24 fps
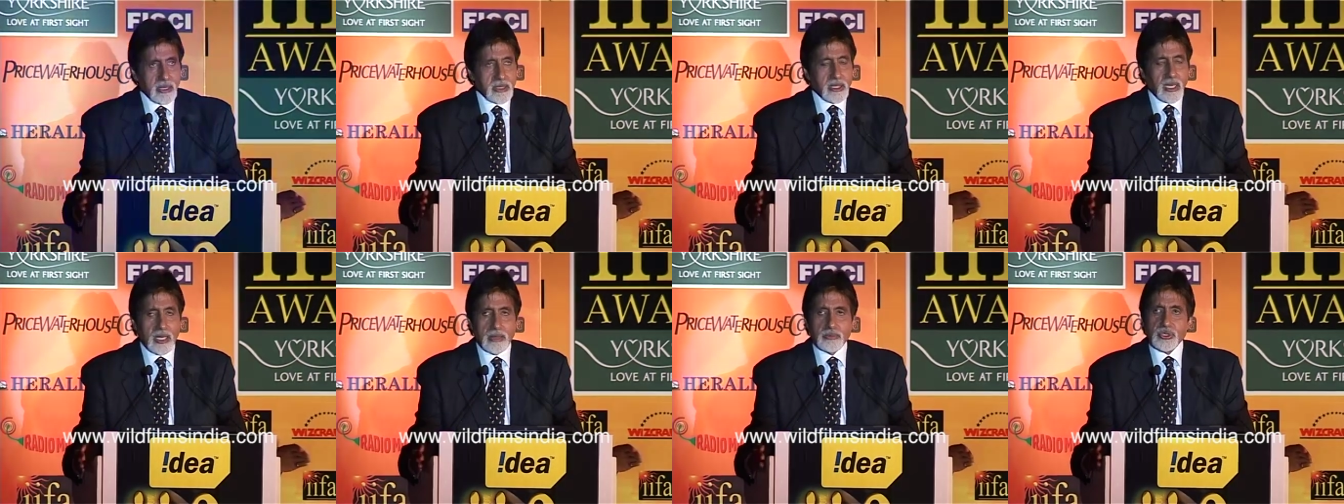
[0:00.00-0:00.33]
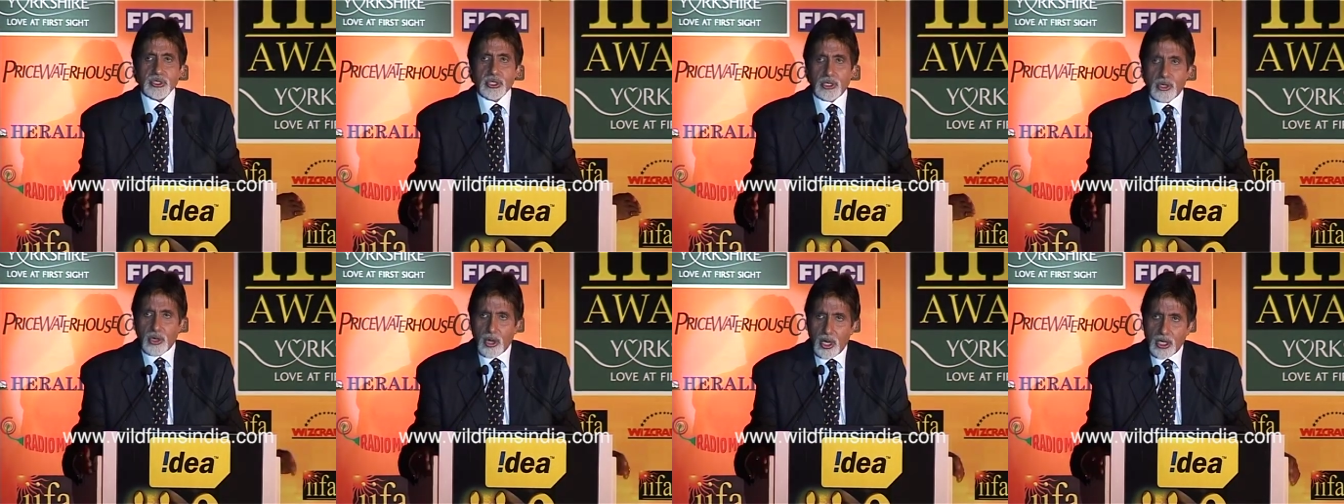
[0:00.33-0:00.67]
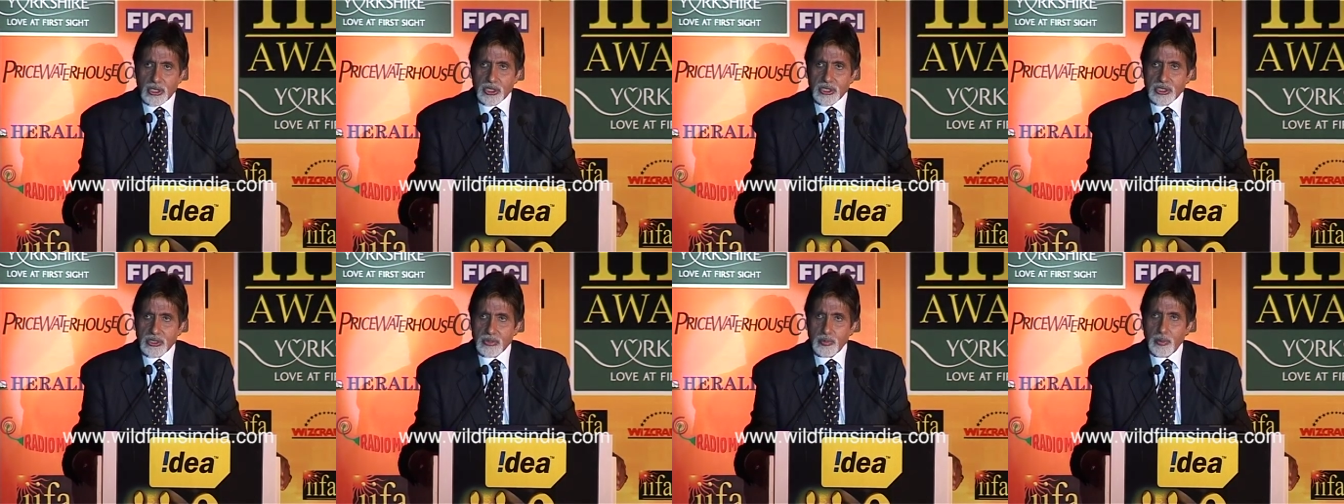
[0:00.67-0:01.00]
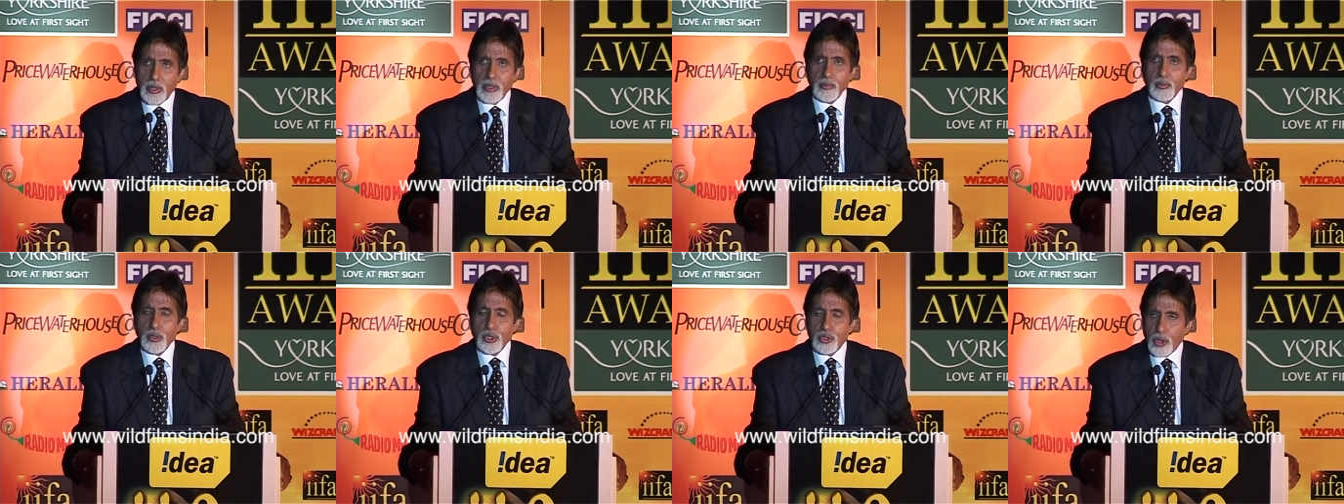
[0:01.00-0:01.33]
that comes across
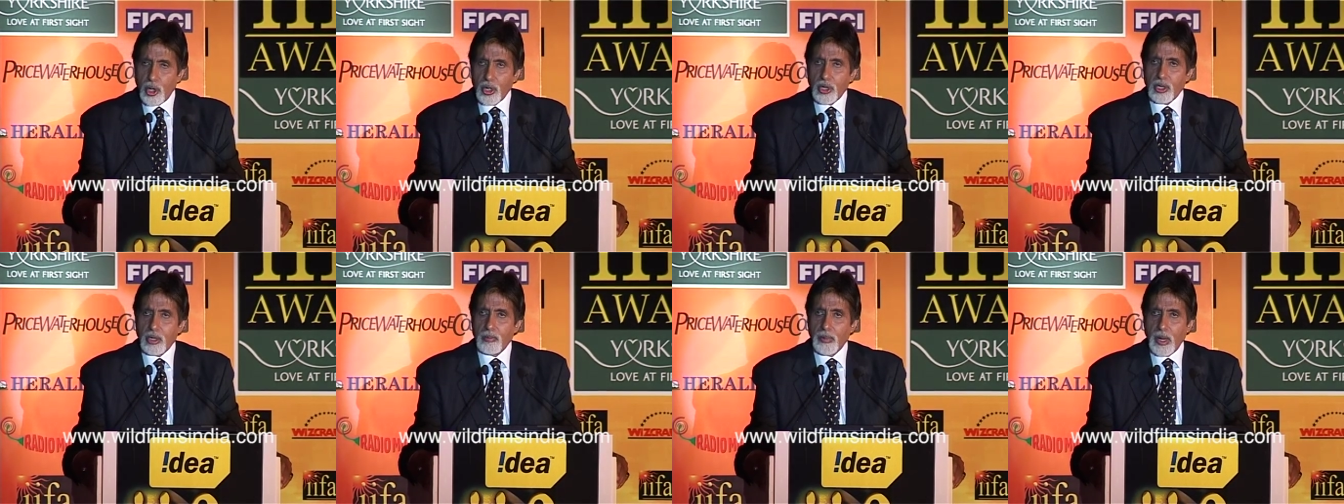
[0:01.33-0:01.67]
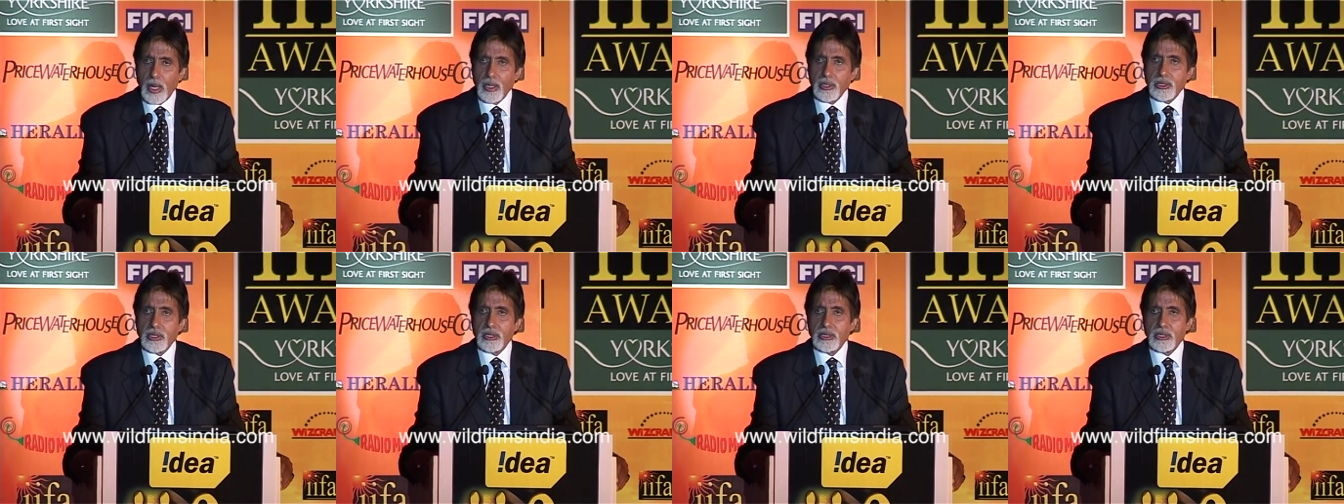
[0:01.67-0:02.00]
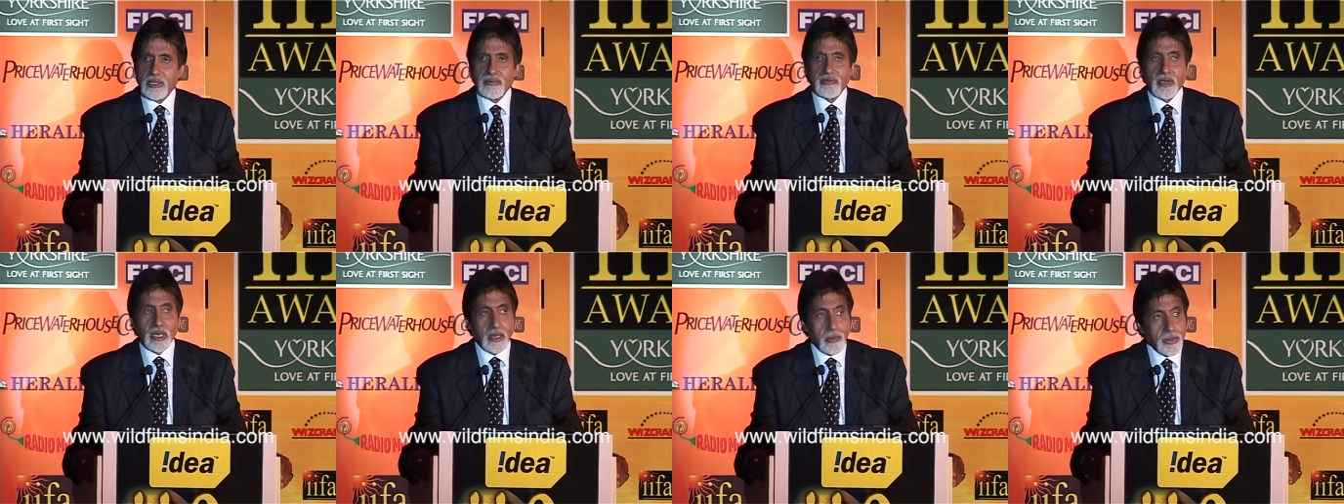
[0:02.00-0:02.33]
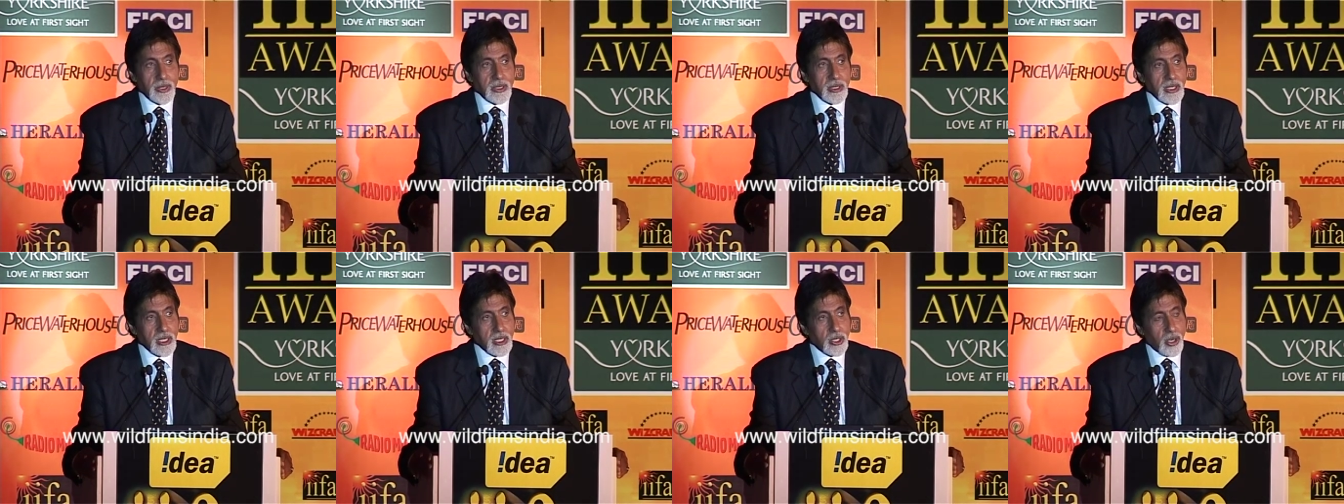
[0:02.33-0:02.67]
when we talk about
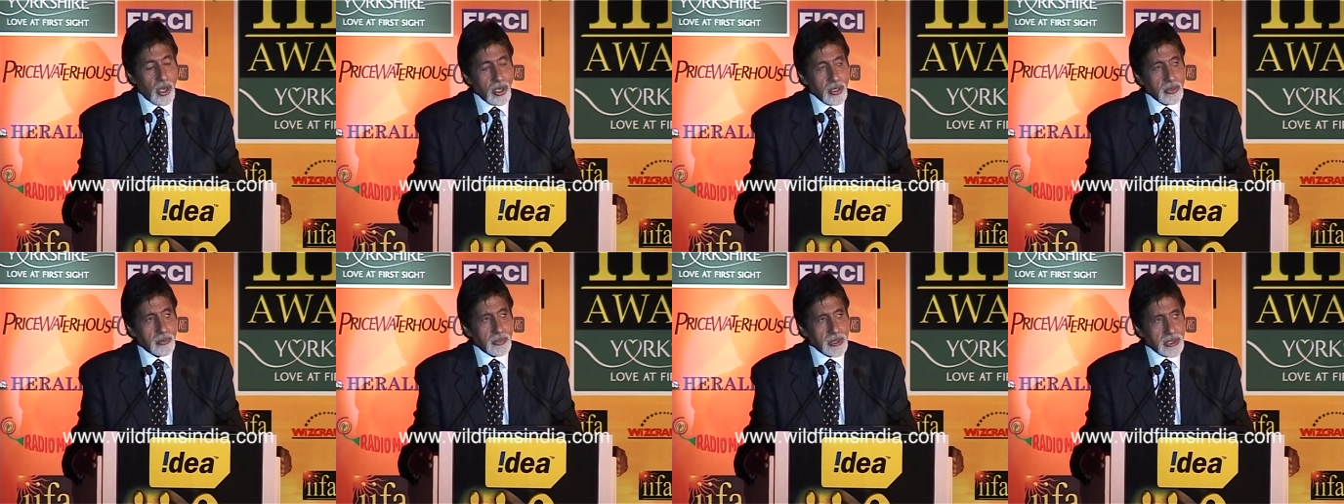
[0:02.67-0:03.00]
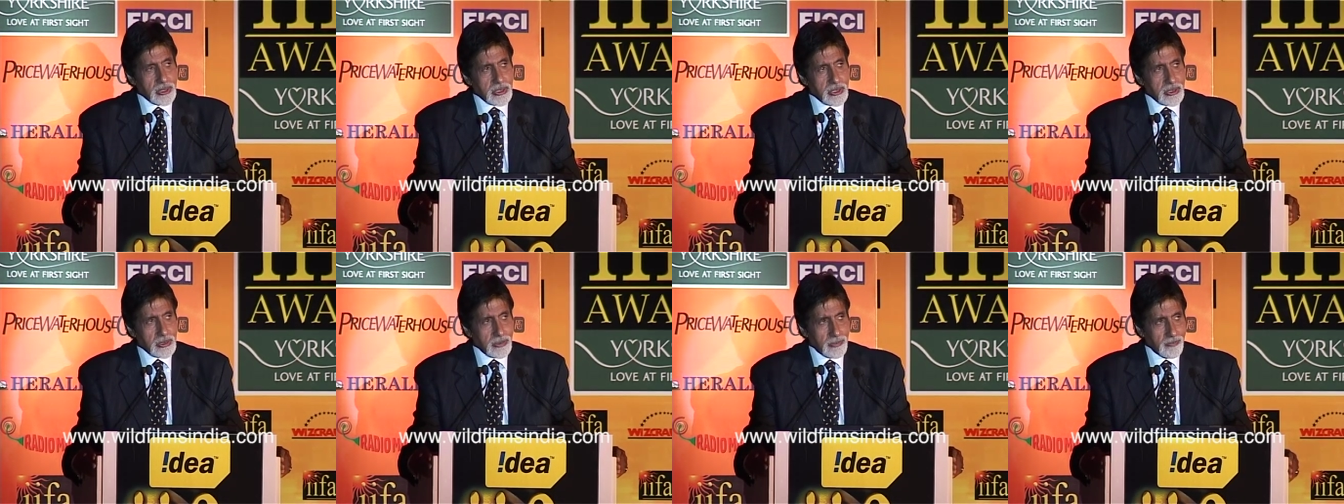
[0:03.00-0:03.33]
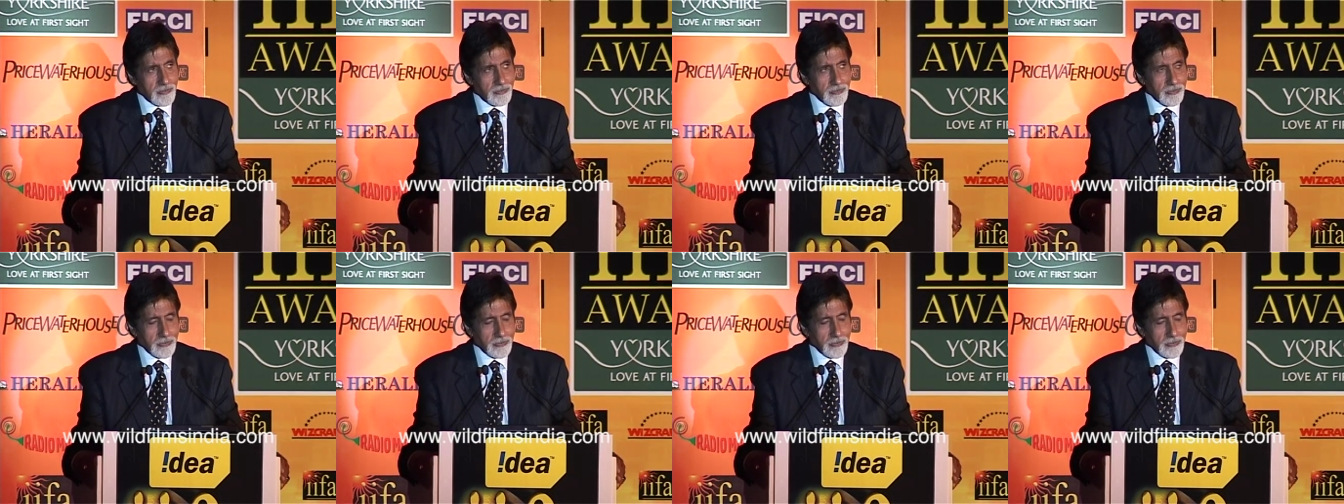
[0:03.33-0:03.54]
developing economies.